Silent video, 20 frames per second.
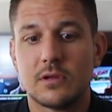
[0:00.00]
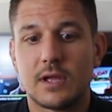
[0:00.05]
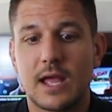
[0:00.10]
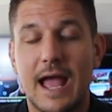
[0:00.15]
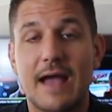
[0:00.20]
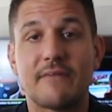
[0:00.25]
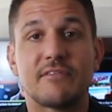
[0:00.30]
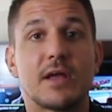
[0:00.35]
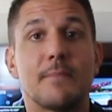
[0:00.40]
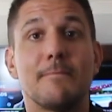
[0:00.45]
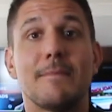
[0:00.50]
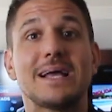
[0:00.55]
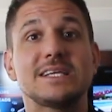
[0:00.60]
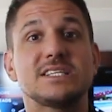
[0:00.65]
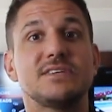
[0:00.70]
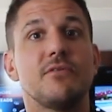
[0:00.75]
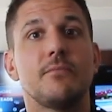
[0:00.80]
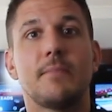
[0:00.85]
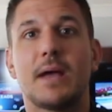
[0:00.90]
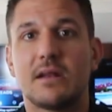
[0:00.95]
having a
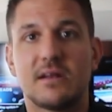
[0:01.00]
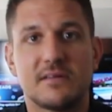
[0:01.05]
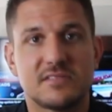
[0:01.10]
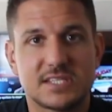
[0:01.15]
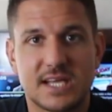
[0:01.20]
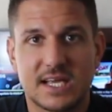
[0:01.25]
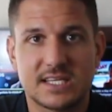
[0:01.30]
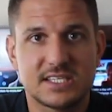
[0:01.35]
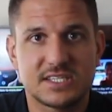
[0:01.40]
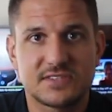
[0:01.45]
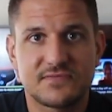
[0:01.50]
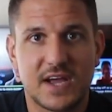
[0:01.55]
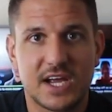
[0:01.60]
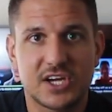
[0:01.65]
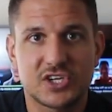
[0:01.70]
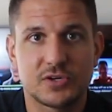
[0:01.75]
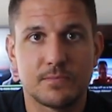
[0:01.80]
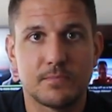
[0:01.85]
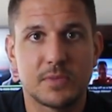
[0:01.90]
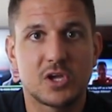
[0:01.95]
massive amount of
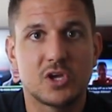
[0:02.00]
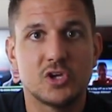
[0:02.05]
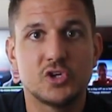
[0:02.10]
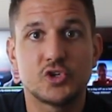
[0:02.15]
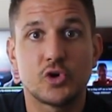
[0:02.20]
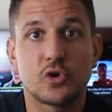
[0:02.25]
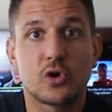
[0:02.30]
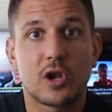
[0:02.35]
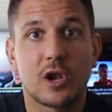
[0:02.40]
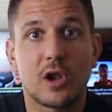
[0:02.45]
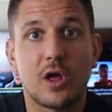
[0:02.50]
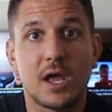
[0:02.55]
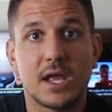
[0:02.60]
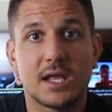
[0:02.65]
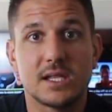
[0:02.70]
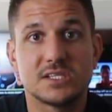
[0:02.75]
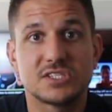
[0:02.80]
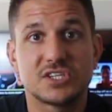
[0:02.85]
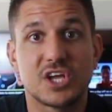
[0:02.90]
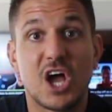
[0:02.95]
satisfaction because your
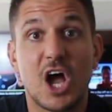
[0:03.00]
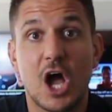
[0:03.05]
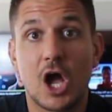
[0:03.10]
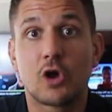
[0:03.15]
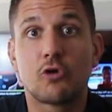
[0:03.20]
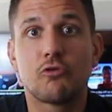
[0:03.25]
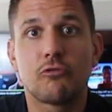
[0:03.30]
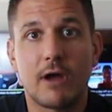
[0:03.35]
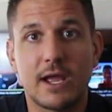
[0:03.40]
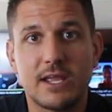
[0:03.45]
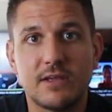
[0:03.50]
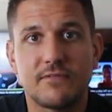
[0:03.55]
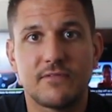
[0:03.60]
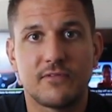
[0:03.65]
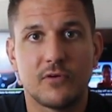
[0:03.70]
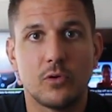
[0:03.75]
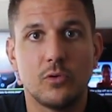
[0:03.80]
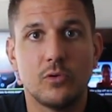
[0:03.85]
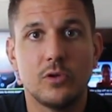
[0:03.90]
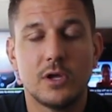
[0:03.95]
clients are
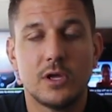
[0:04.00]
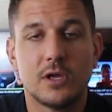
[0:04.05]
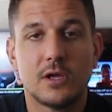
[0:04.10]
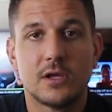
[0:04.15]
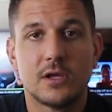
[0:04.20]
grateful